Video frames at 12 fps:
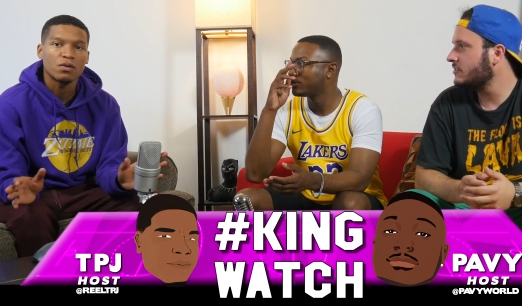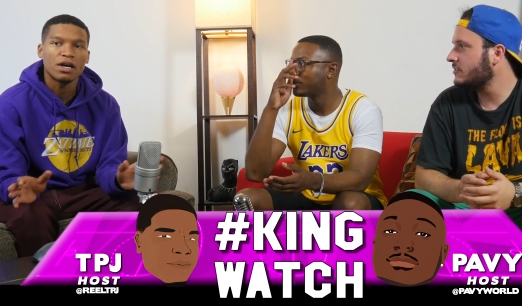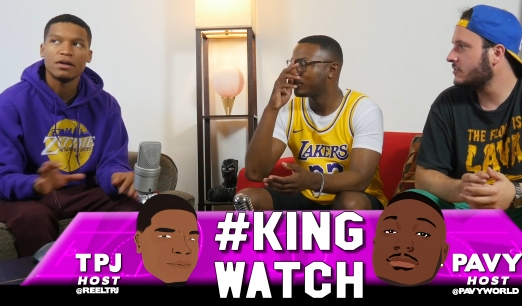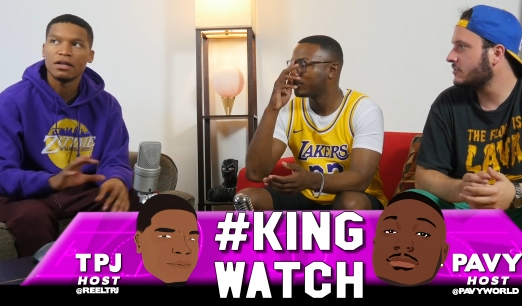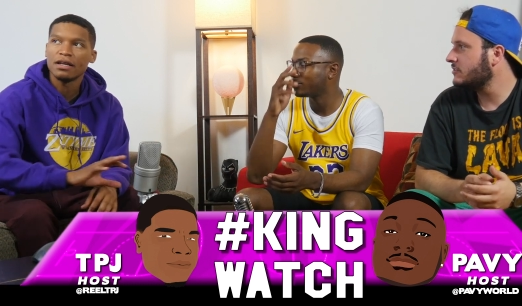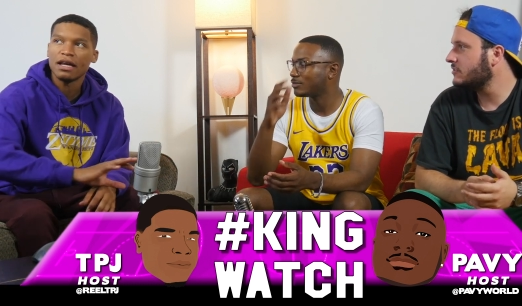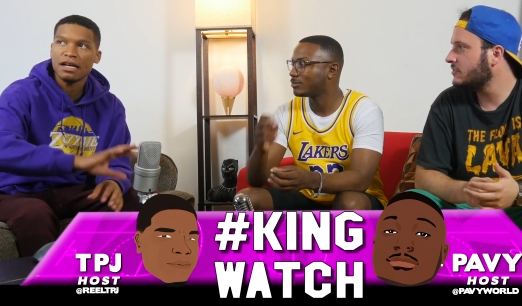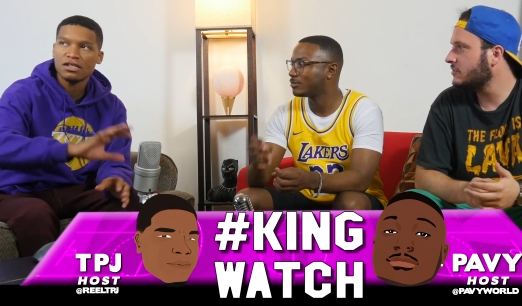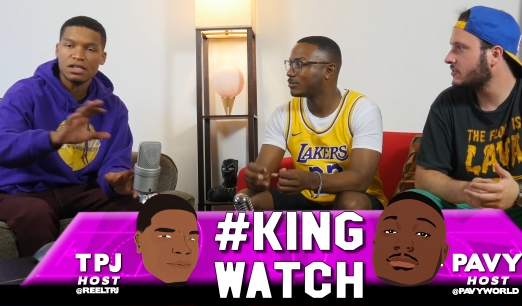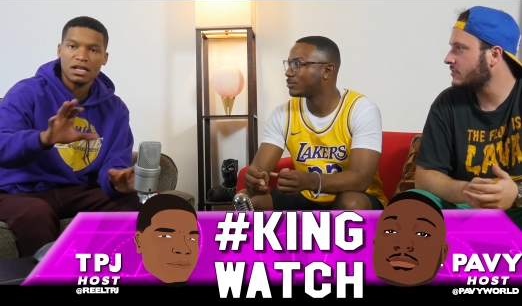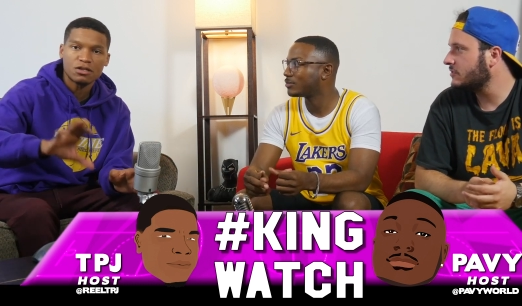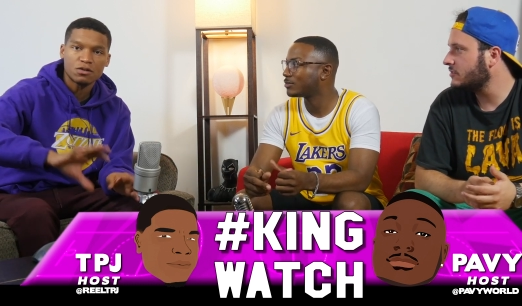Speaker 1: way, and
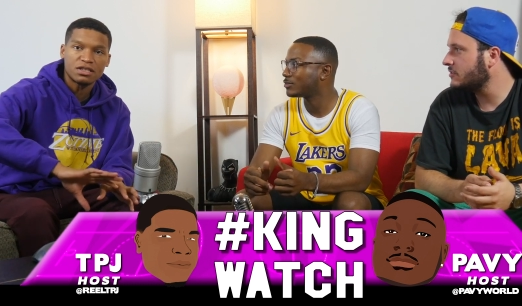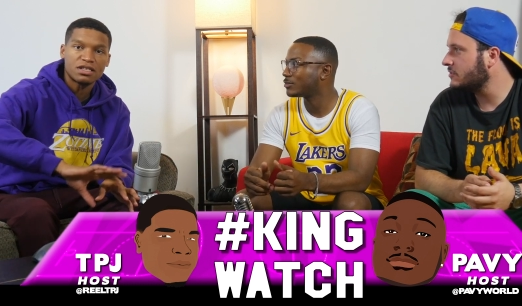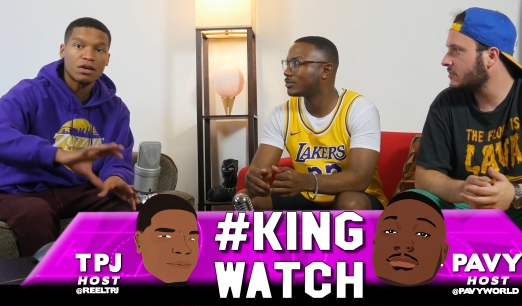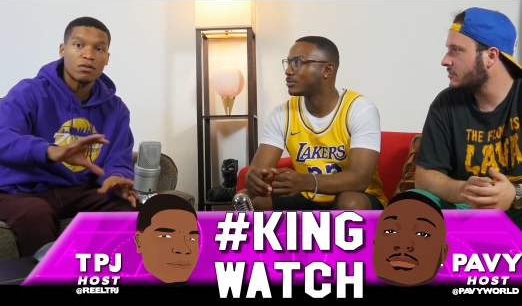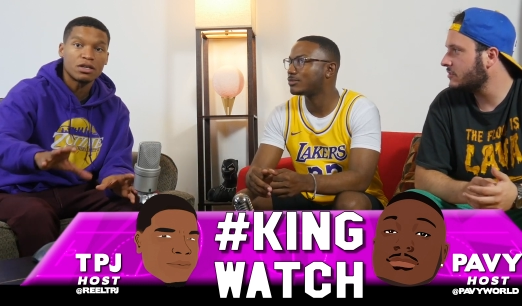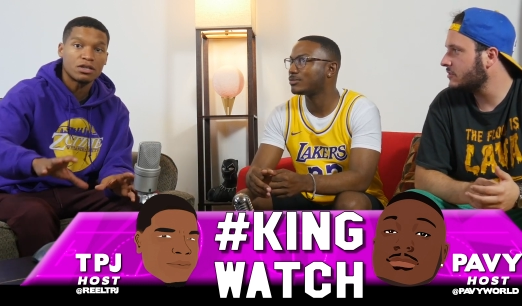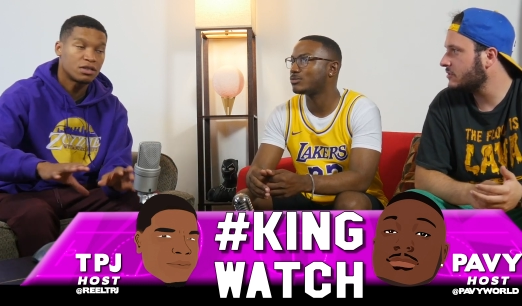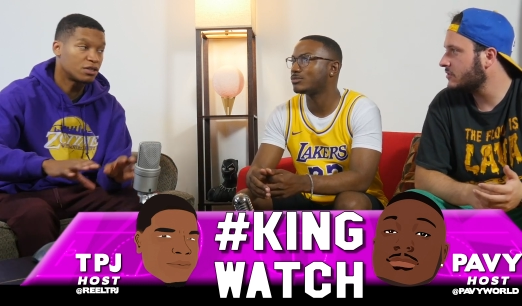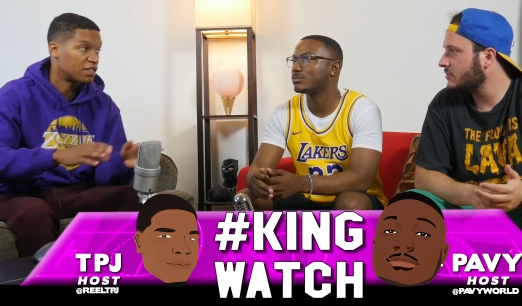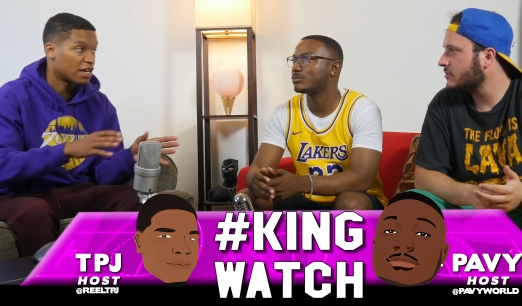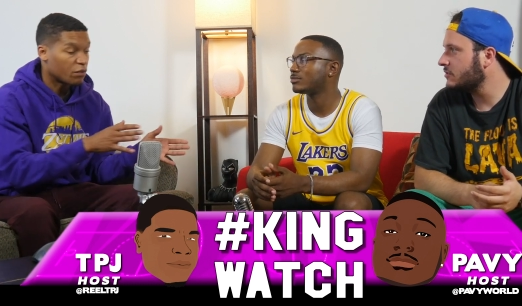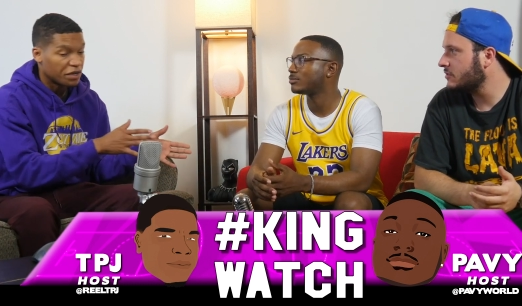actually, as we segue
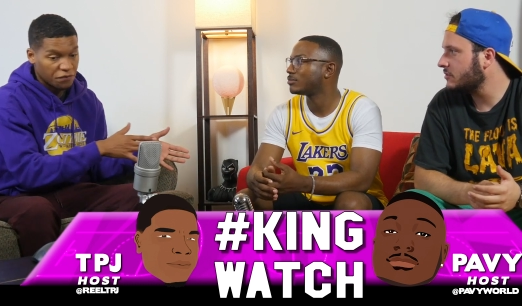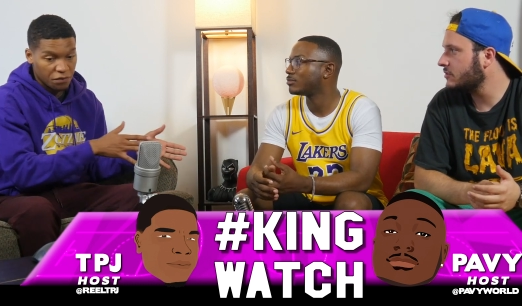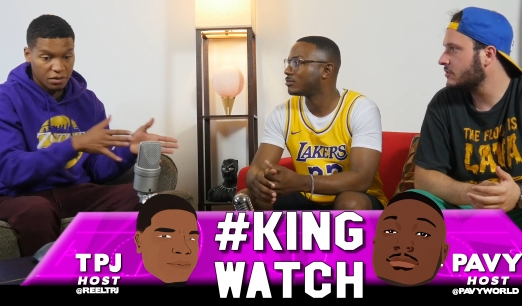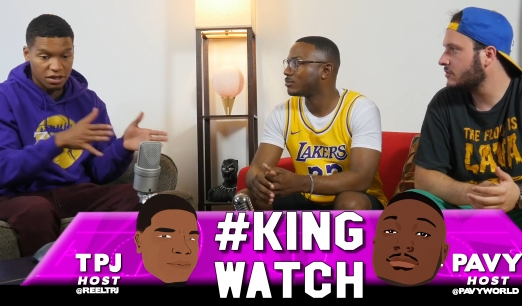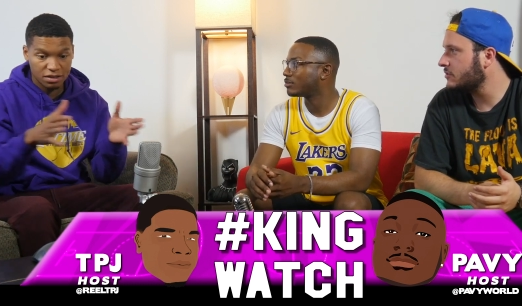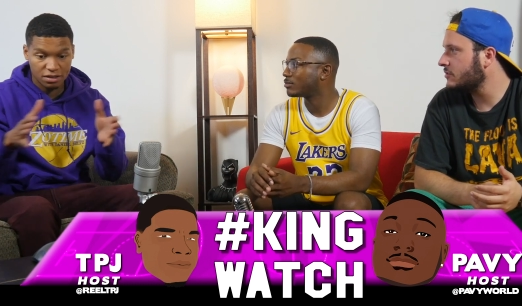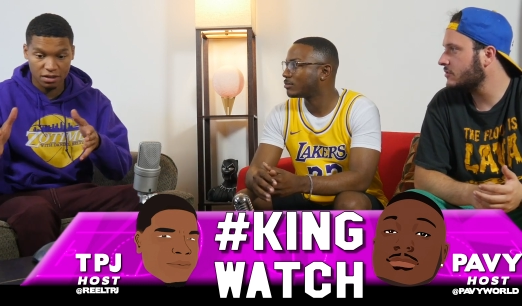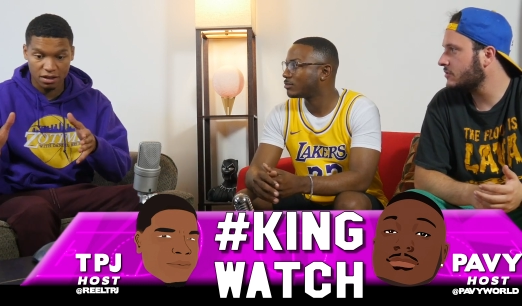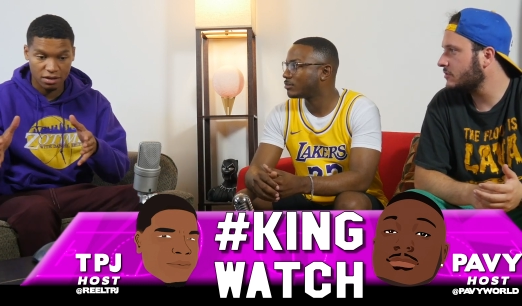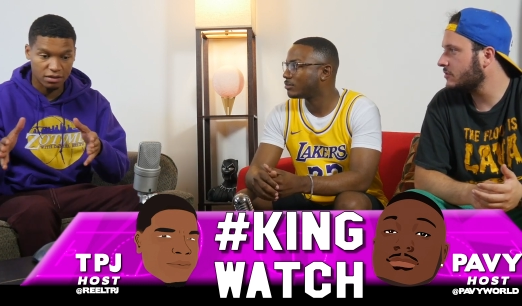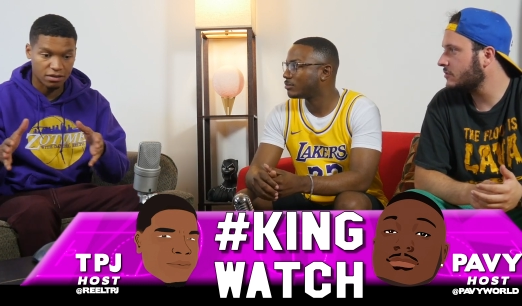segue from this to